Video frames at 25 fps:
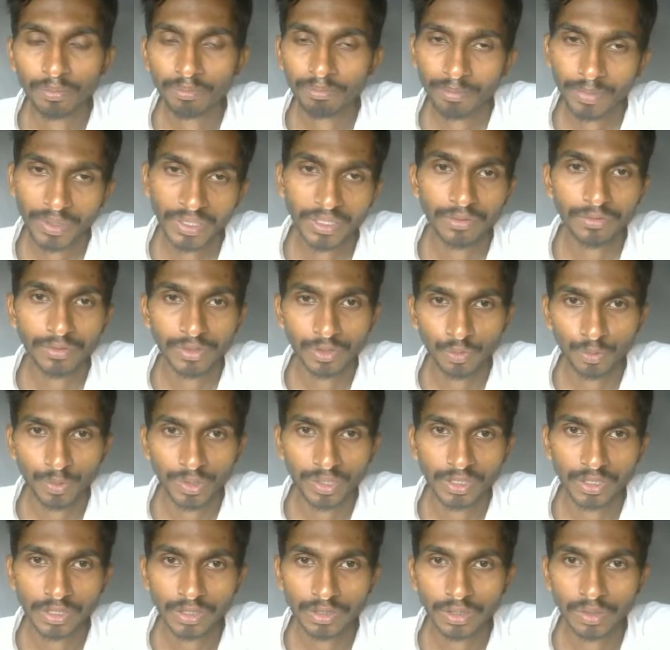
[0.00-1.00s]
PDF into
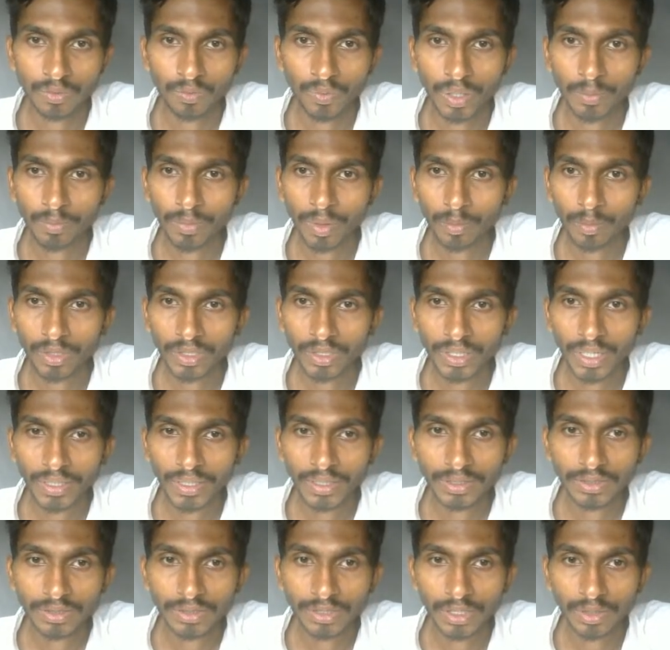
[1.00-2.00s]
pages. Why public ID
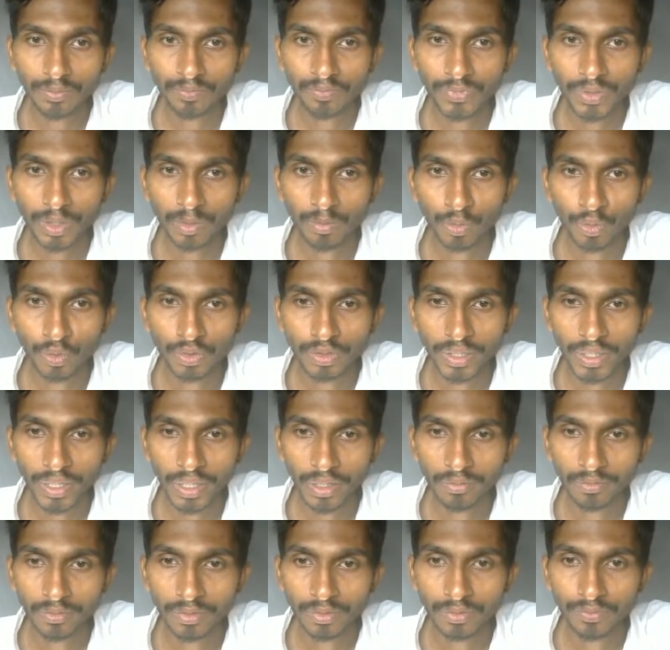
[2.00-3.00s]
is same, both have
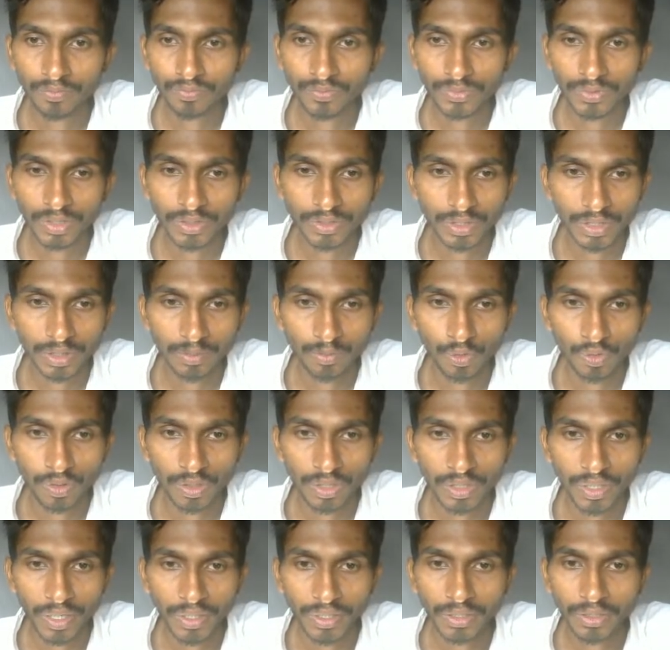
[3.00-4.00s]
the same. Okay,
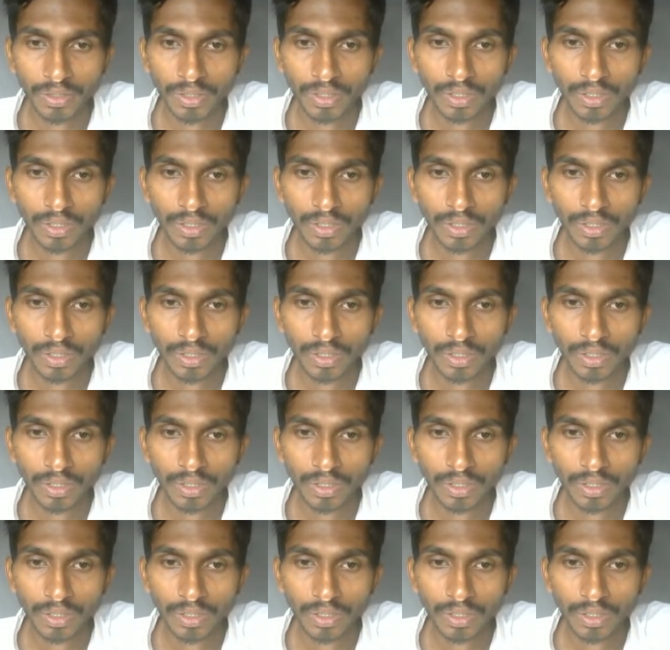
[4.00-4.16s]
right.